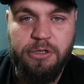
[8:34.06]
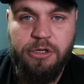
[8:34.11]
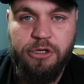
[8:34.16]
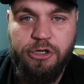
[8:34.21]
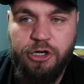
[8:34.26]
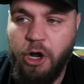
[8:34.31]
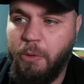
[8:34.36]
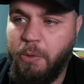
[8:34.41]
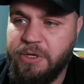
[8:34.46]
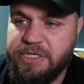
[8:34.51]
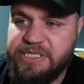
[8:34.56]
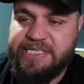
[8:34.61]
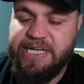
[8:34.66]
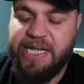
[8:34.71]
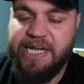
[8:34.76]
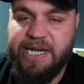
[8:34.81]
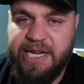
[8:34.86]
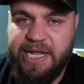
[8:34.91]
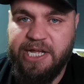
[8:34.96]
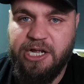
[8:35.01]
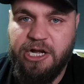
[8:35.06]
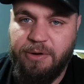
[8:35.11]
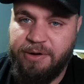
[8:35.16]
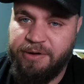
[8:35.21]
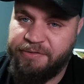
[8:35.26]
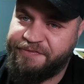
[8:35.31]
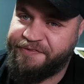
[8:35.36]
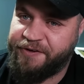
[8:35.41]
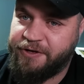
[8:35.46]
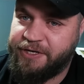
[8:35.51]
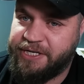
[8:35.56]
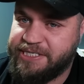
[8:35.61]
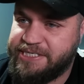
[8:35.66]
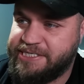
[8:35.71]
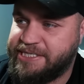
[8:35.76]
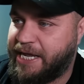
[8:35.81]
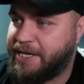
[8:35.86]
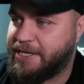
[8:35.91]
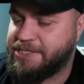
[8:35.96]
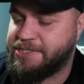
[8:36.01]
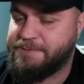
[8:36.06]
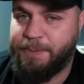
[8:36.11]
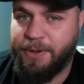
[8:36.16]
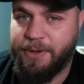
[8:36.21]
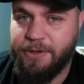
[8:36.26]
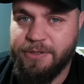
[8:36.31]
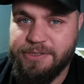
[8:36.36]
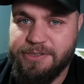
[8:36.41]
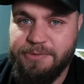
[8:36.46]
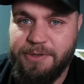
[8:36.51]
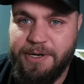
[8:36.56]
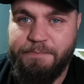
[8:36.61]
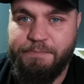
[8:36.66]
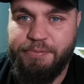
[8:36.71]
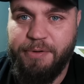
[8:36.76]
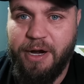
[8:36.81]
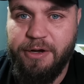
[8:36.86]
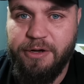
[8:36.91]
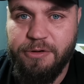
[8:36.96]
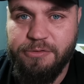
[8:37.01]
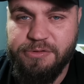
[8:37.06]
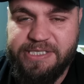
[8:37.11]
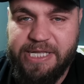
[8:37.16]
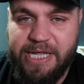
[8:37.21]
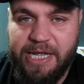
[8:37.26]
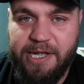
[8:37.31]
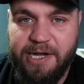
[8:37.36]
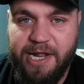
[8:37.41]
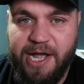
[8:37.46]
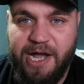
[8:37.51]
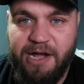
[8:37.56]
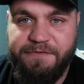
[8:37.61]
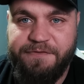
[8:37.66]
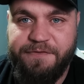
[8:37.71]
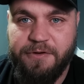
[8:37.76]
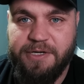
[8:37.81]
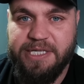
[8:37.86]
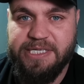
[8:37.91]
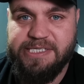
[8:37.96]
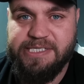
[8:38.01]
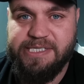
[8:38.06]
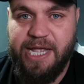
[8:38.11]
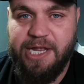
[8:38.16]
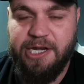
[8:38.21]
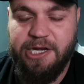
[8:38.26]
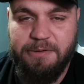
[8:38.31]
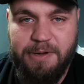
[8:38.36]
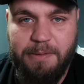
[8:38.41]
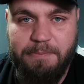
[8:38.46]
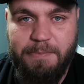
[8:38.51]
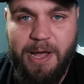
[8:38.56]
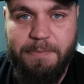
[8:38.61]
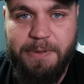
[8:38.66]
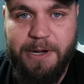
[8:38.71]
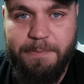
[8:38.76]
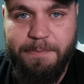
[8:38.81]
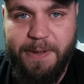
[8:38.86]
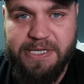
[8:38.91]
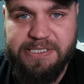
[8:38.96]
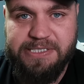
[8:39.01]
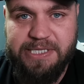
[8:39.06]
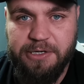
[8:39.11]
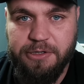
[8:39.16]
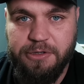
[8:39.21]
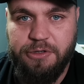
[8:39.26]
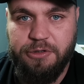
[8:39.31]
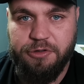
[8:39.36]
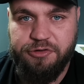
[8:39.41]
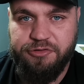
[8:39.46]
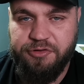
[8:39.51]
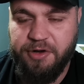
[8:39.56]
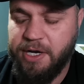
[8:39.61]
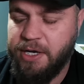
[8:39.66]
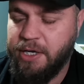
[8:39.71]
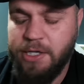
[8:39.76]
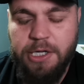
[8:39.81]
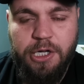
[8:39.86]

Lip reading: No one's sitting here going, fucking state of Spurs in a brand new state-of-the-art fucking stadium that might be the best in the country.